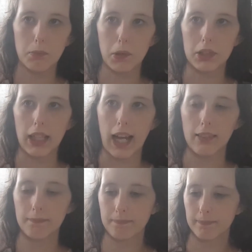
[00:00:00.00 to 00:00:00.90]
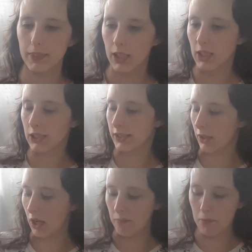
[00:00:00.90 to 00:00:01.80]
But yeah,
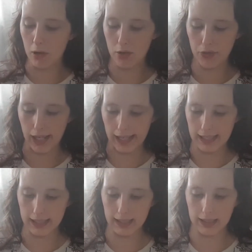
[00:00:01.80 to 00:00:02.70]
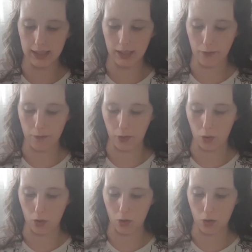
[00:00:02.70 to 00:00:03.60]
so I bought this
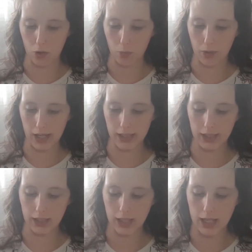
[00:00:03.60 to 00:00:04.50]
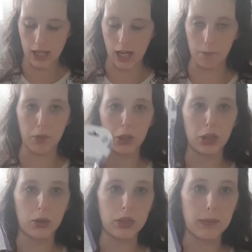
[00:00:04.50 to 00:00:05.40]
for when I'm not
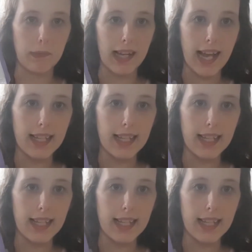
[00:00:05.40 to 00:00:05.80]
using my